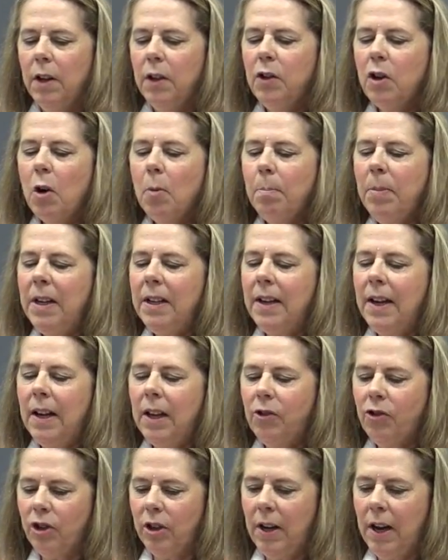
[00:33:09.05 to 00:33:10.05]
Don't be an
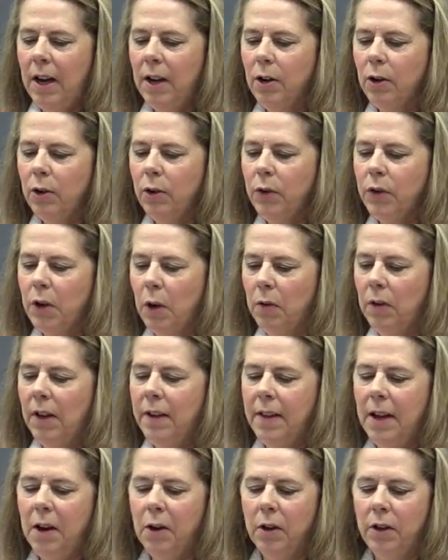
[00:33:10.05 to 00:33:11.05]
educator who's
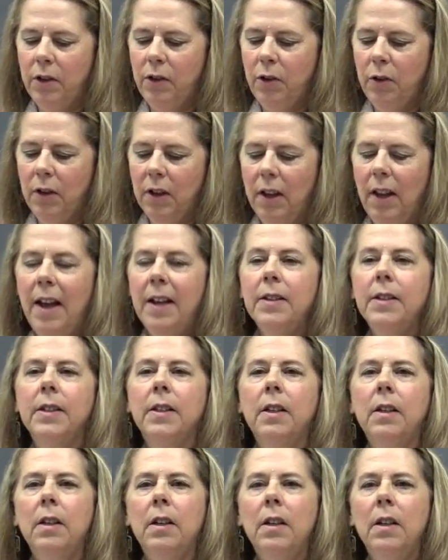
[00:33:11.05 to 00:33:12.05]
only there to do the
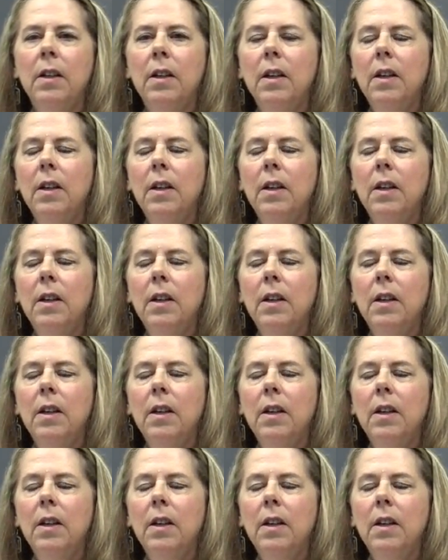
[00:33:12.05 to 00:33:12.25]
lesson.